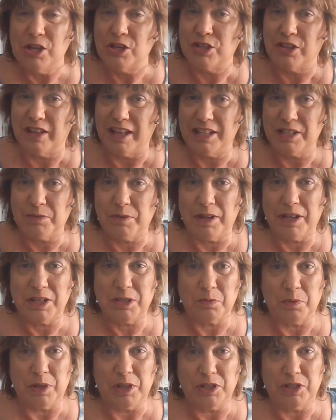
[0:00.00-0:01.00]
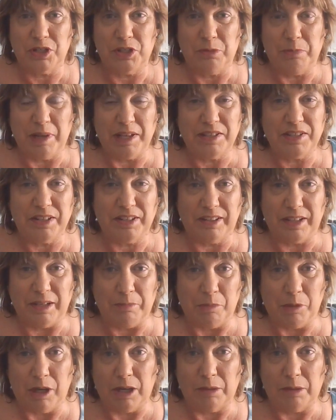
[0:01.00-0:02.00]
So that's when I switched to
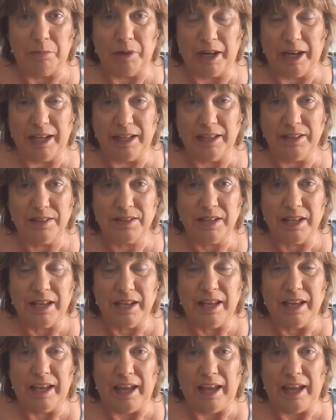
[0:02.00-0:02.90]
basically mall brands.